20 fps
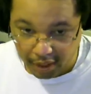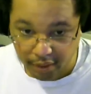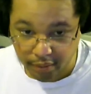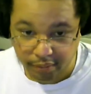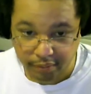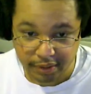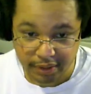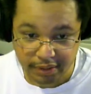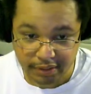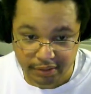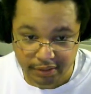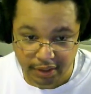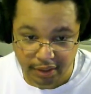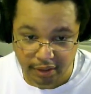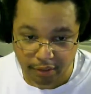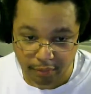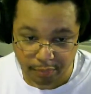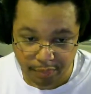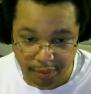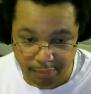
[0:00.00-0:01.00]
I know these, I
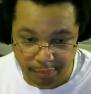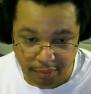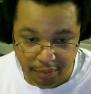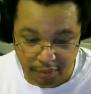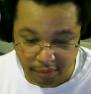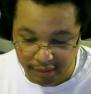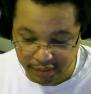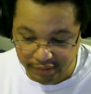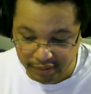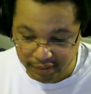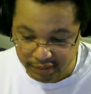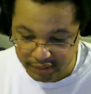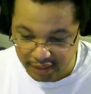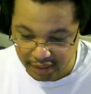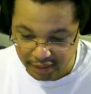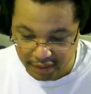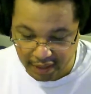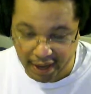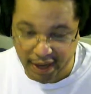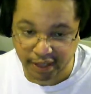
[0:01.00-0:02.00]
know people don't like to
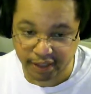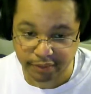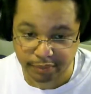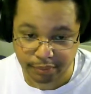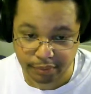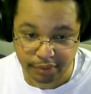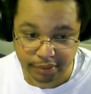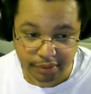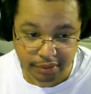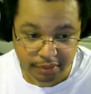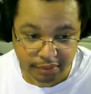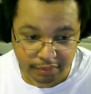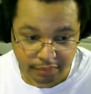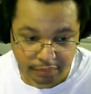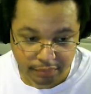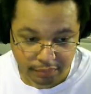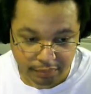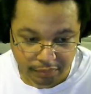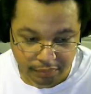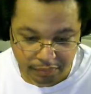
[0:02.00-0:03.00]
take aspirin,
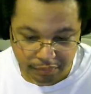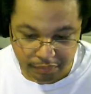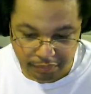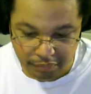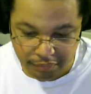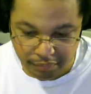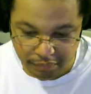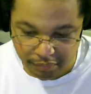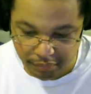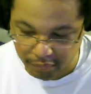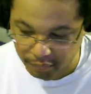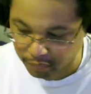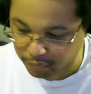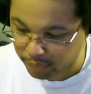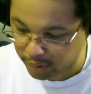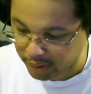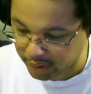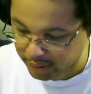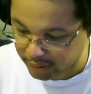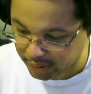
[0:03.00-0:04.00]

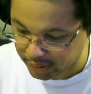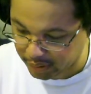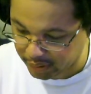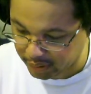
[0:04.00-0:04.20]
but